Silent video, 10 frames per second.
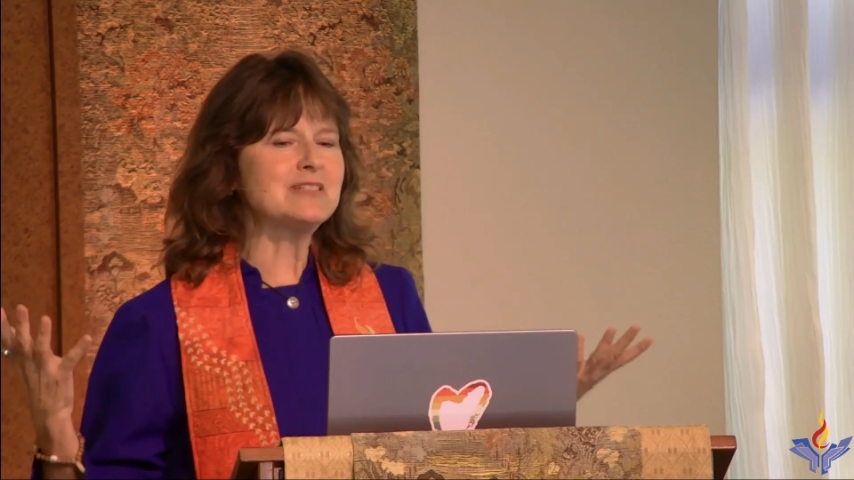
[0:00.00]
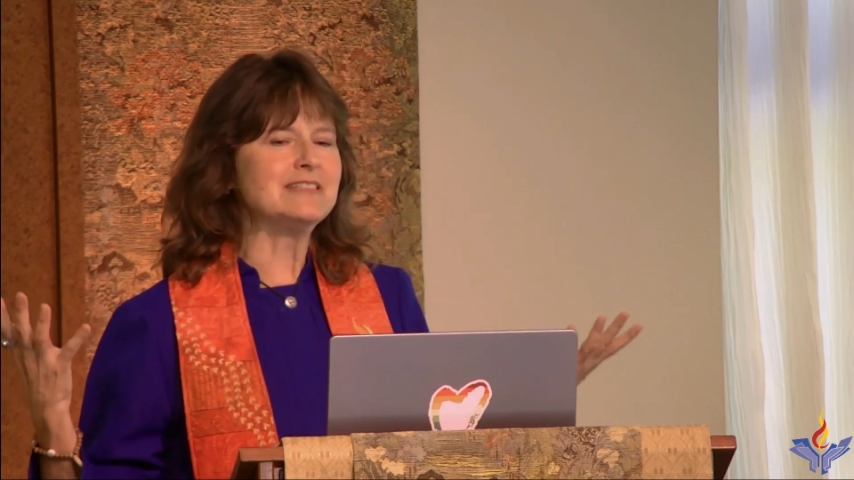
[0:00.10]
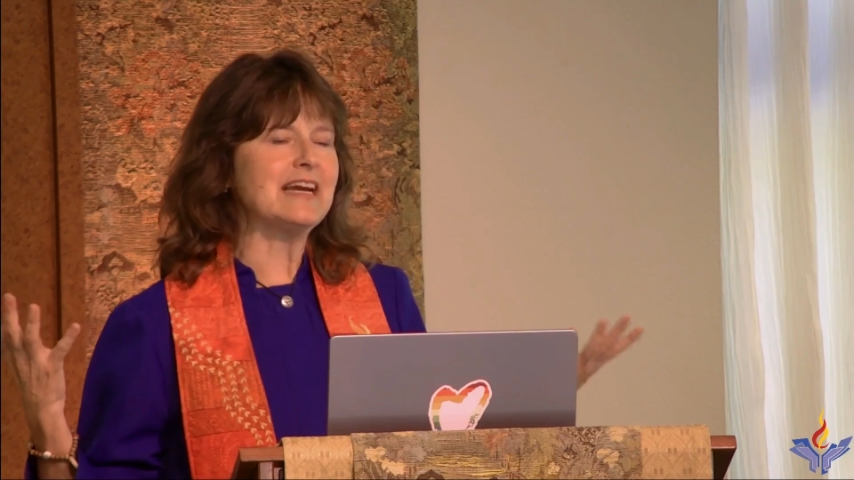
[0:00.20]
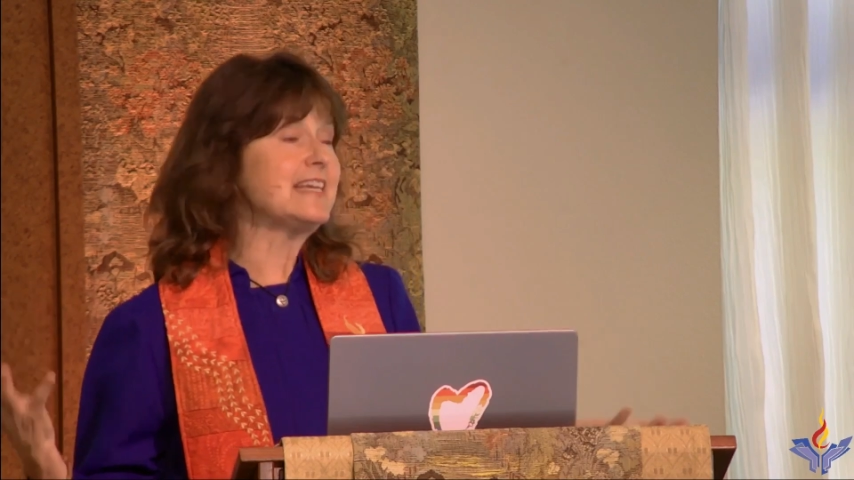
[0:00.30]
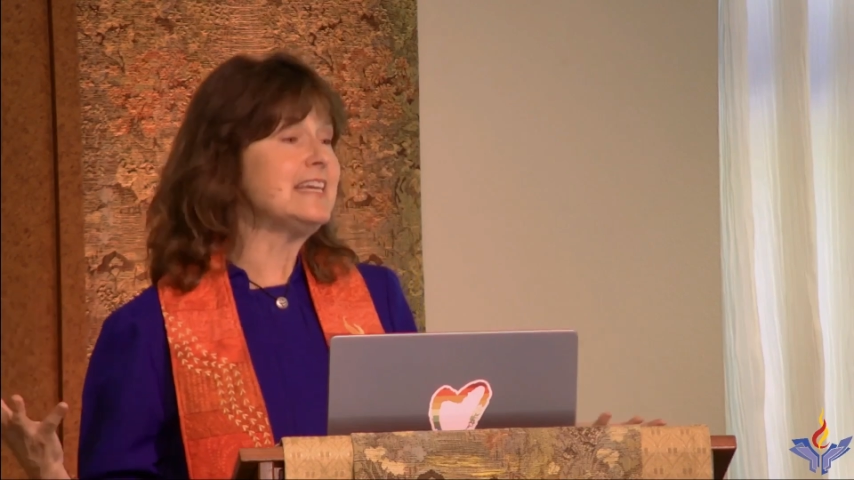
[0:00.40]

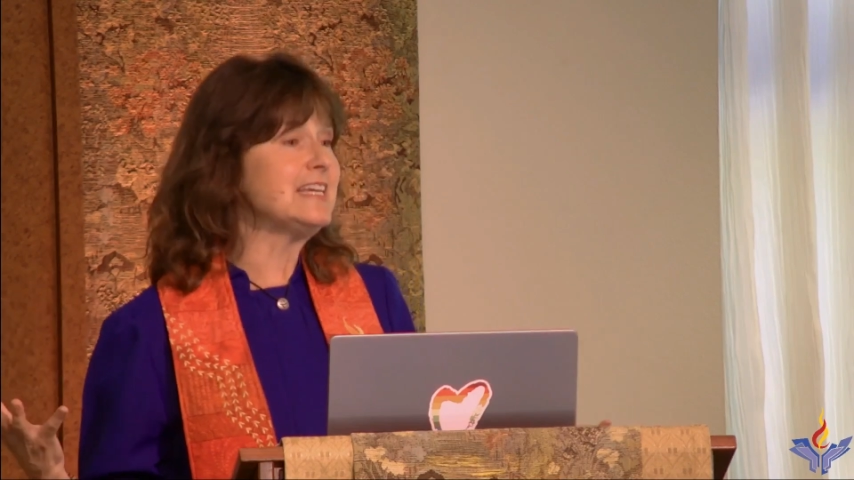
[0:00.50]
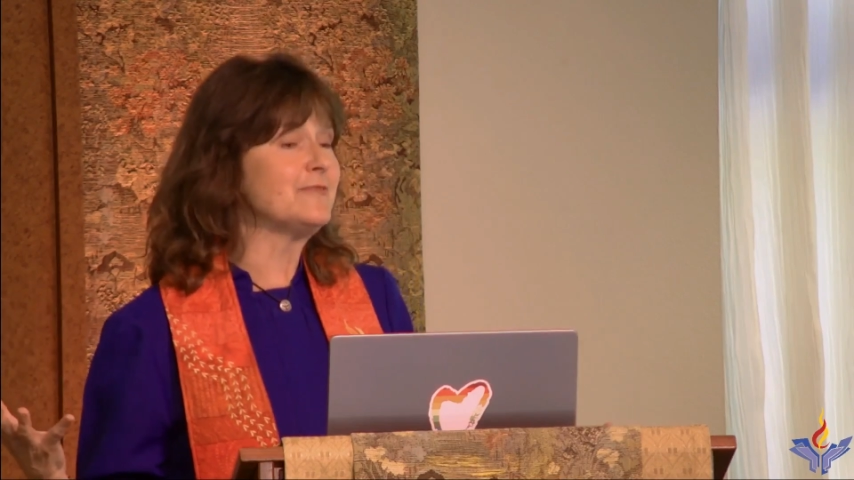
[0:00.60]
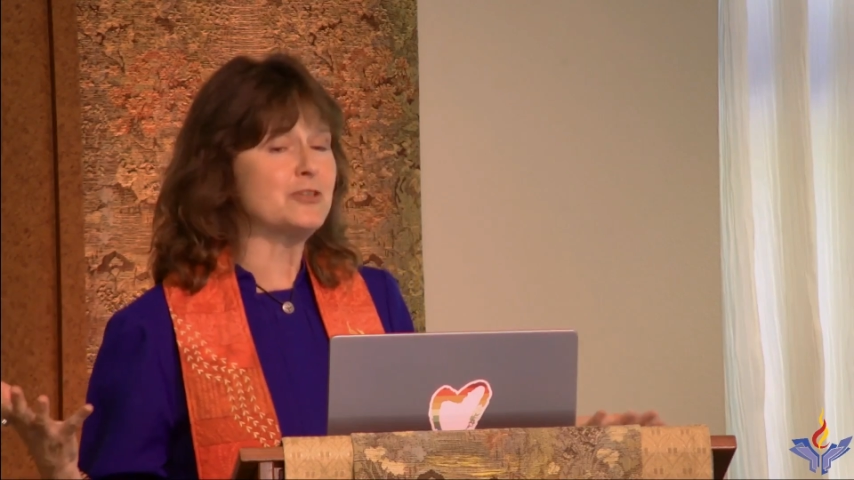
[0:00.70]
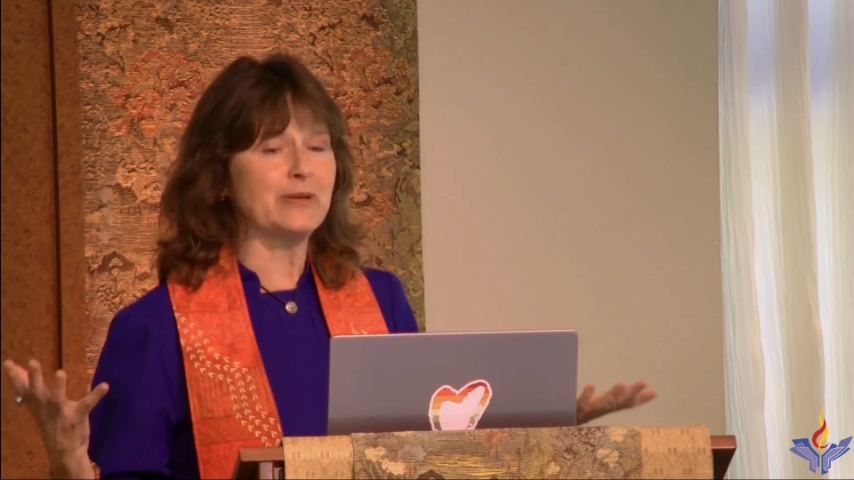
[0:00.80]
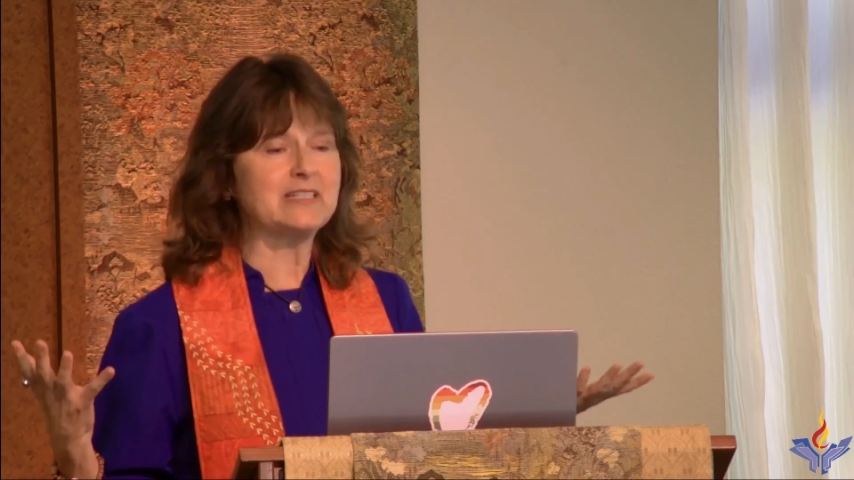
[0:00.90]

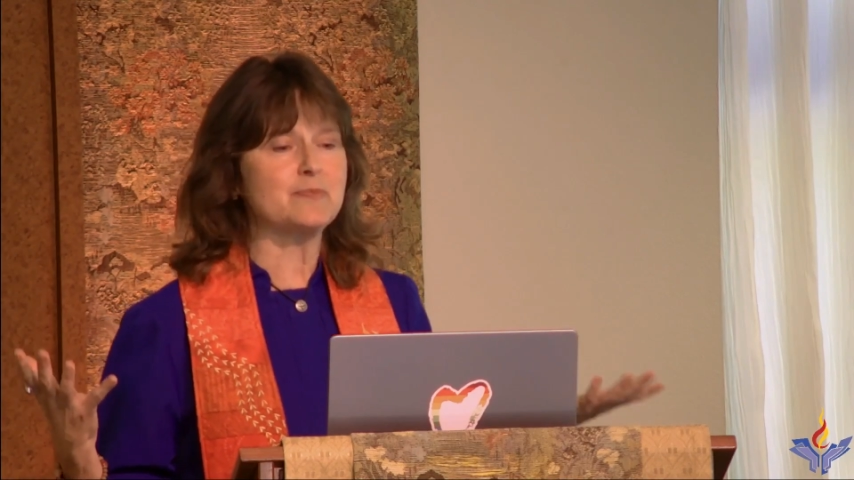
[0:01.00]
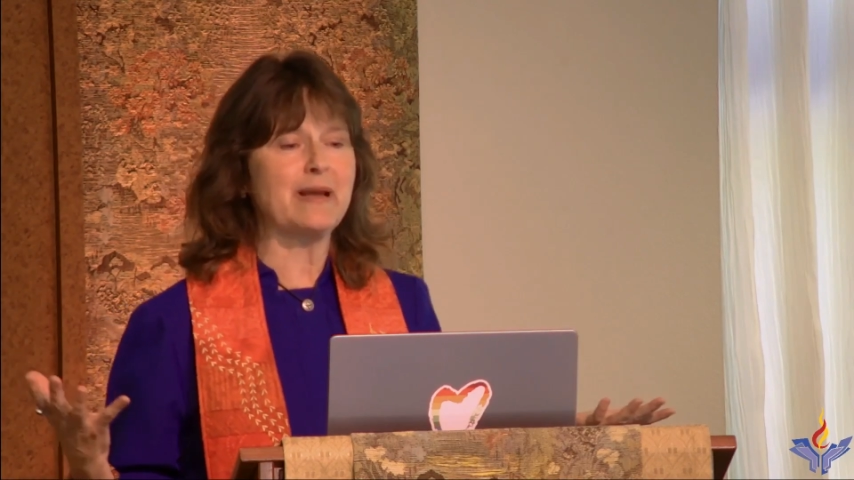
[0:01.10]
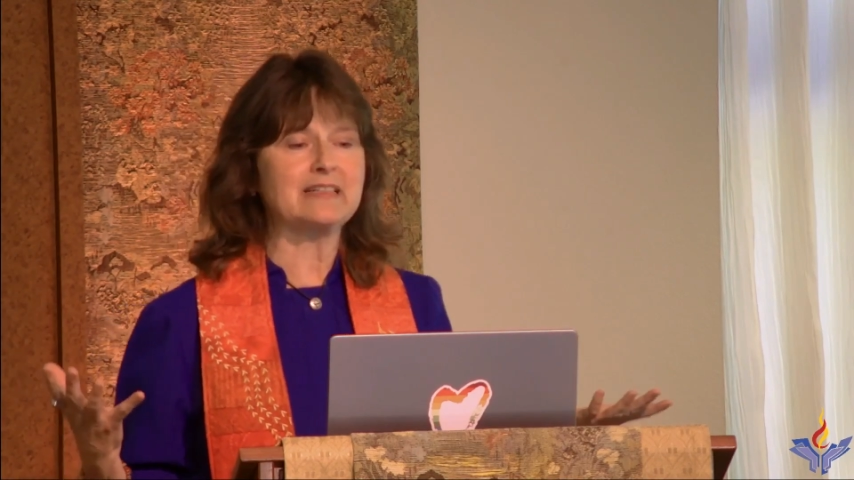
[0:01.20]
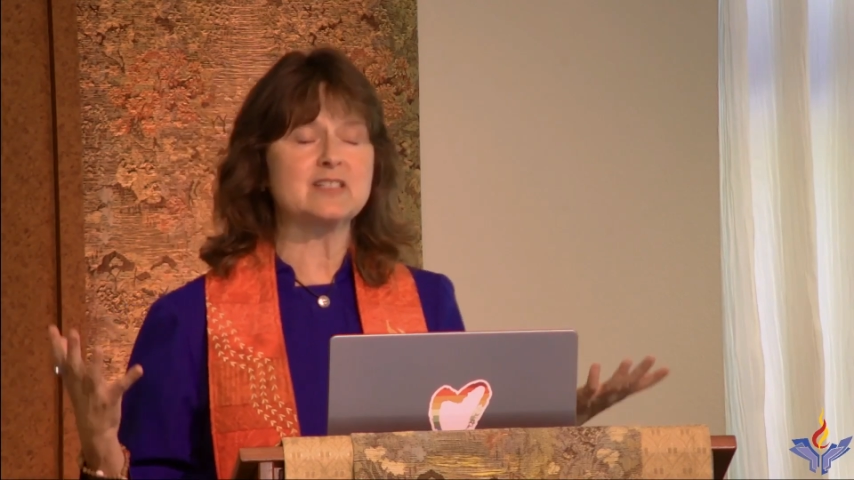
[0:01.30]
naive to expect